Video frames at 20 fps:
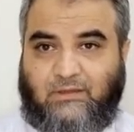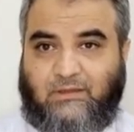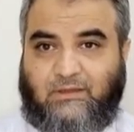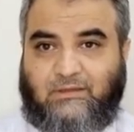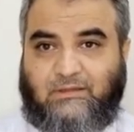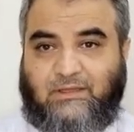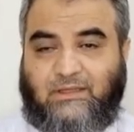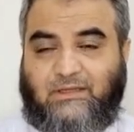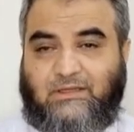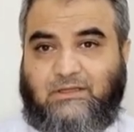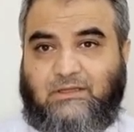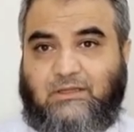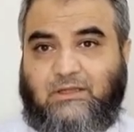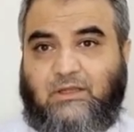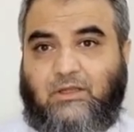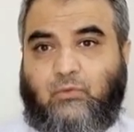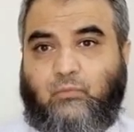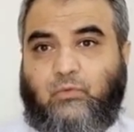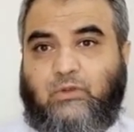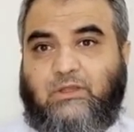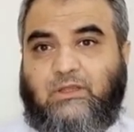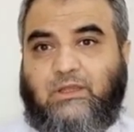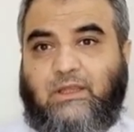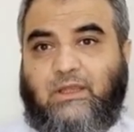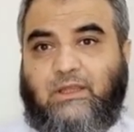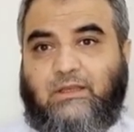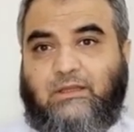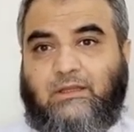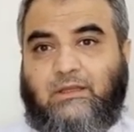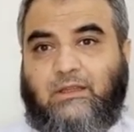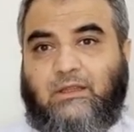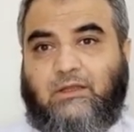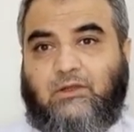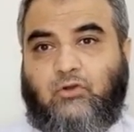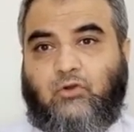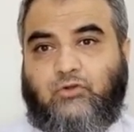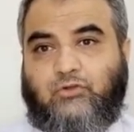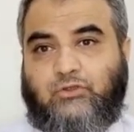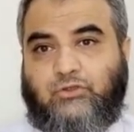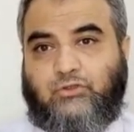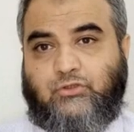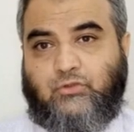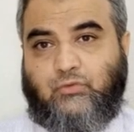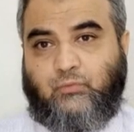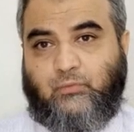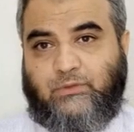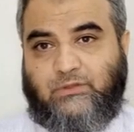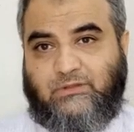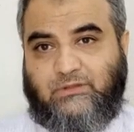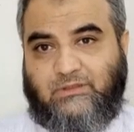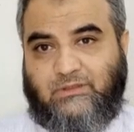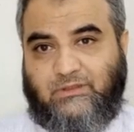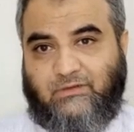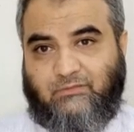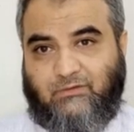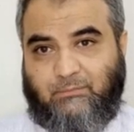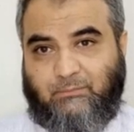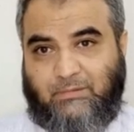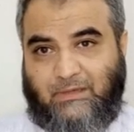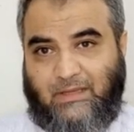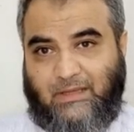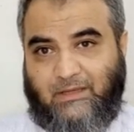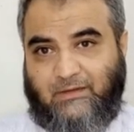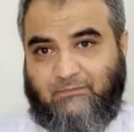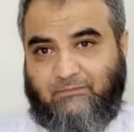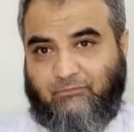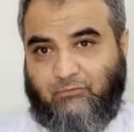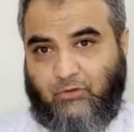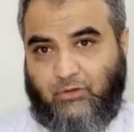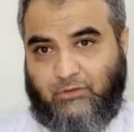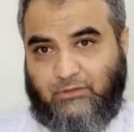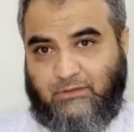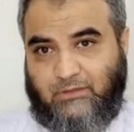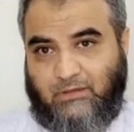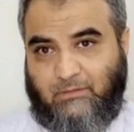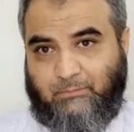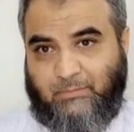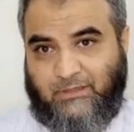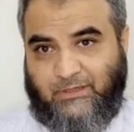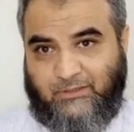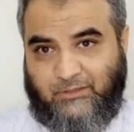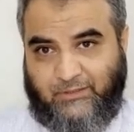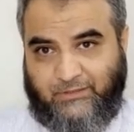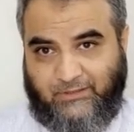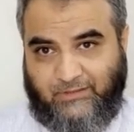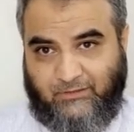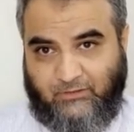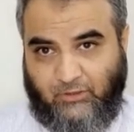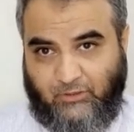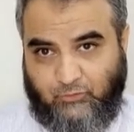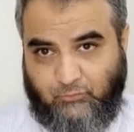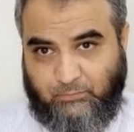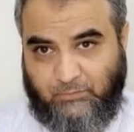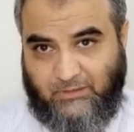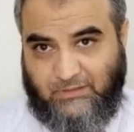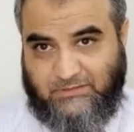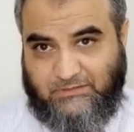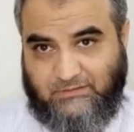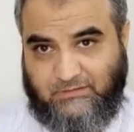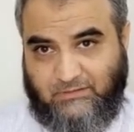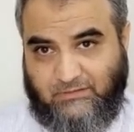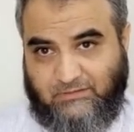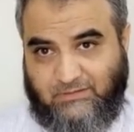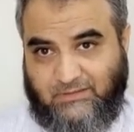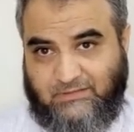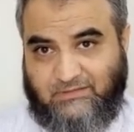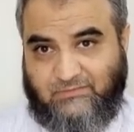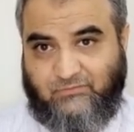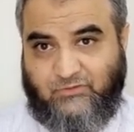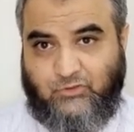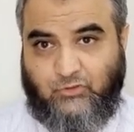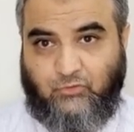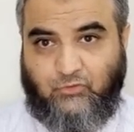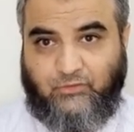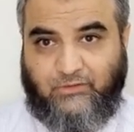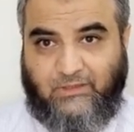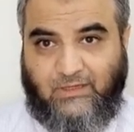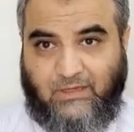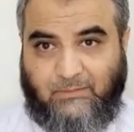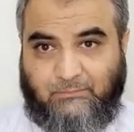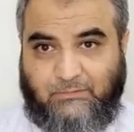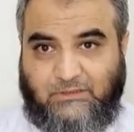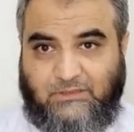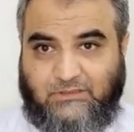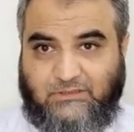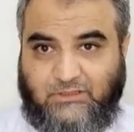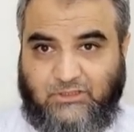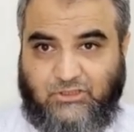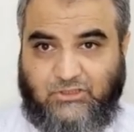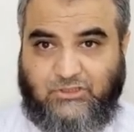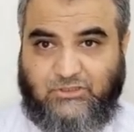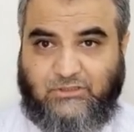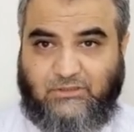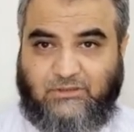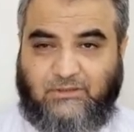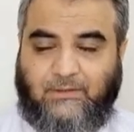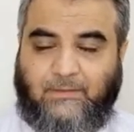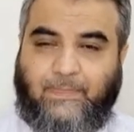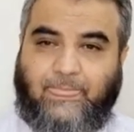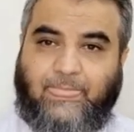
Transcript: then we can continue with our plan for the penetrating keratoplasty, that is visual rehabilitation.